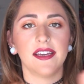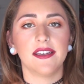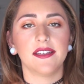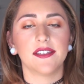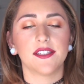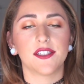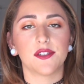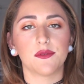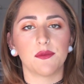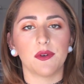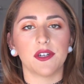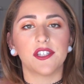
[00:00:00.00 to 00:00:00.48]

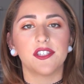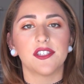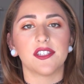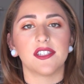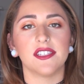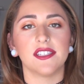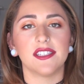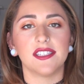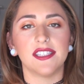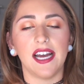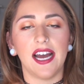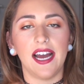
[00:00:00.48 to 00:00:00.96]
switched
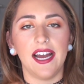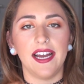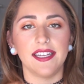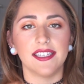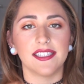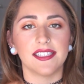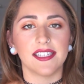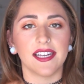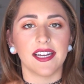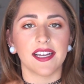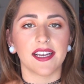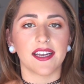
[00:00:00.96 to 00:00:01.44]
the
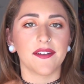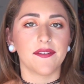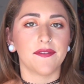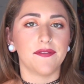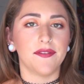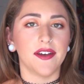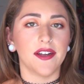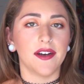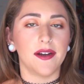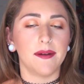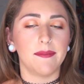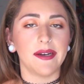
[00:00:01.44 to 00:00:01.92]
sides so that I could
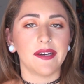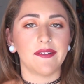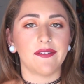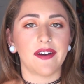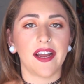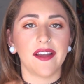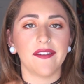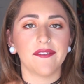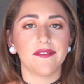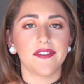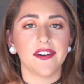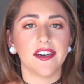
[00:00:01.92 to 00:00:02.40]
fit on my
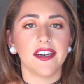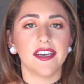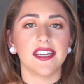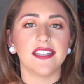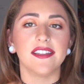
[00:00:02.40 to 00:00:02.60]
right foot,